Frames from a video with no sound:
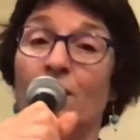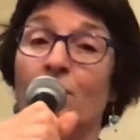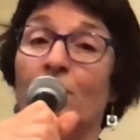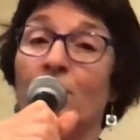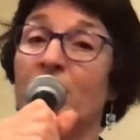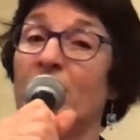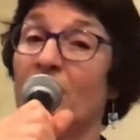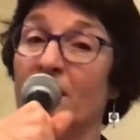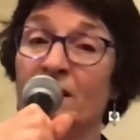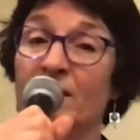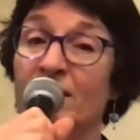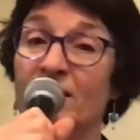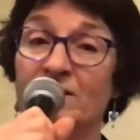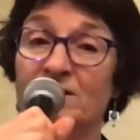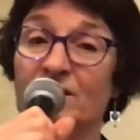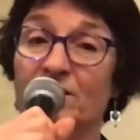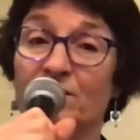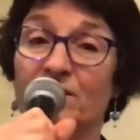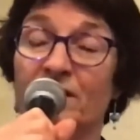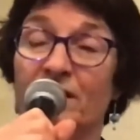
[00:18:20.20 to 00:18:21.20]
Not an
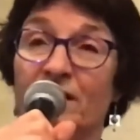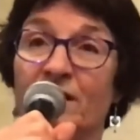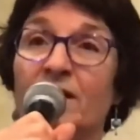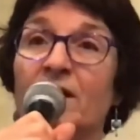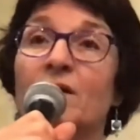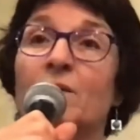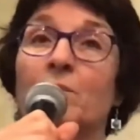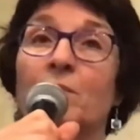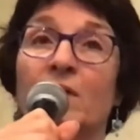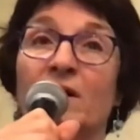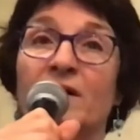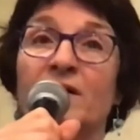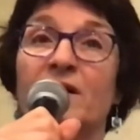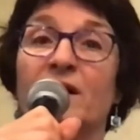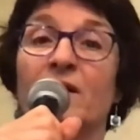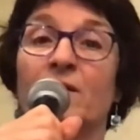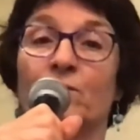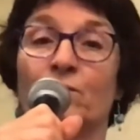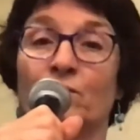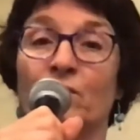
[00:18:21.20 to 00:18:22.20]
easy thing, but
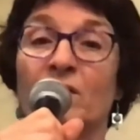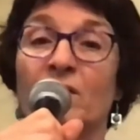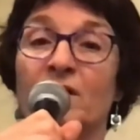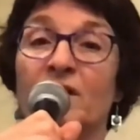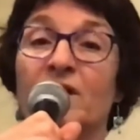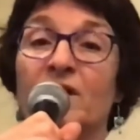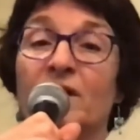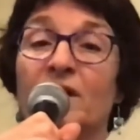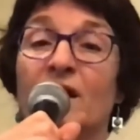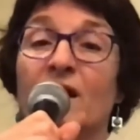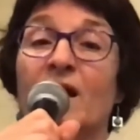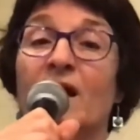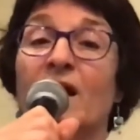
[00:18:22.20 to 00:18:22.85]
it really